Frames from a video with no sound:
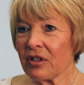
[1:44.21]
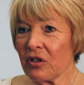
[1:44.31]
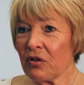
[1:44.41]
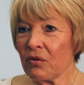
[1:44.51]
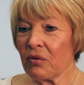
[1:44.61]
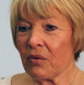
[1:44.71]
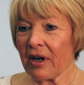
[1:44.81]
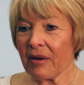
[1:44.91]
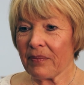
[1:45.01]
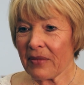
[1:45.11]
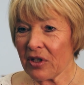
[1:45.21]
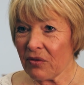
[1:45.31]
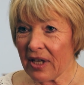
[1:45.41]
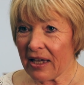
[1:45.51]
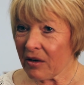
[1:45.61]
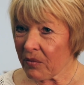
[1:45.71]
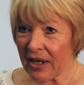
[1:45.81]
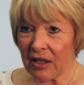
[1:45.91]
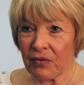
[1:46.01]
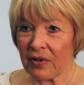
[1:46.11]
you get it
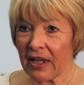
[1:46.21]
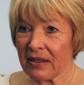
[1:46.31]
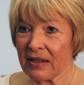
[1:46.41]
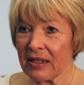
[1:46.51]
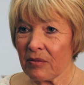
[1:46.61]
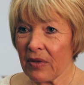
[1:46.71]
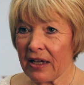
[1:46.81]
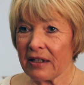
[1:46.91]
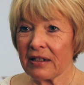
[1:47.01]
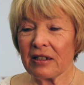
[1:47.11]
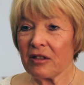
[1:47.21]
ready for that seed bed.